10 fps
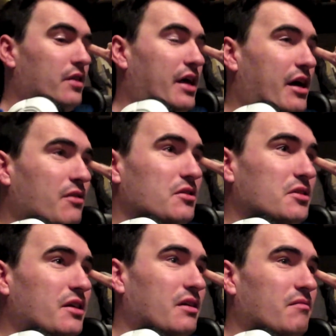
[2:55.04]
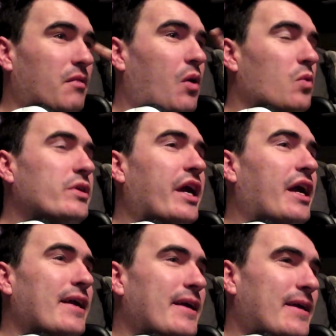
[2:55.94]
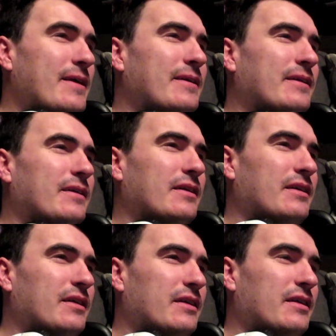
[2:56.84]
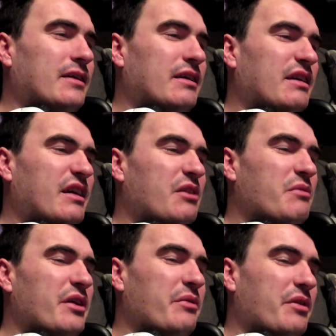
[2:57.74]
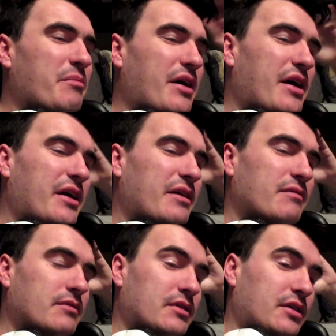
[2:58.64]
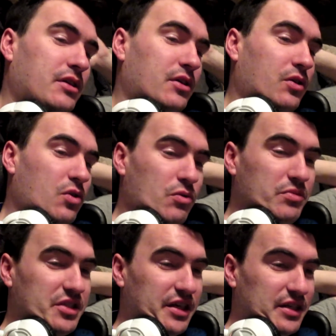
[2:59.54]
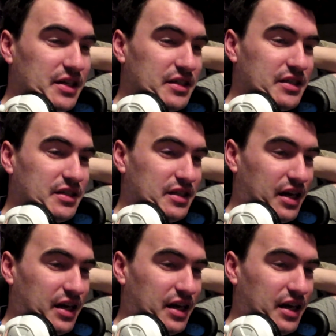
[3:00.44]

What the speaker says: that I was okay in a way with my homesickness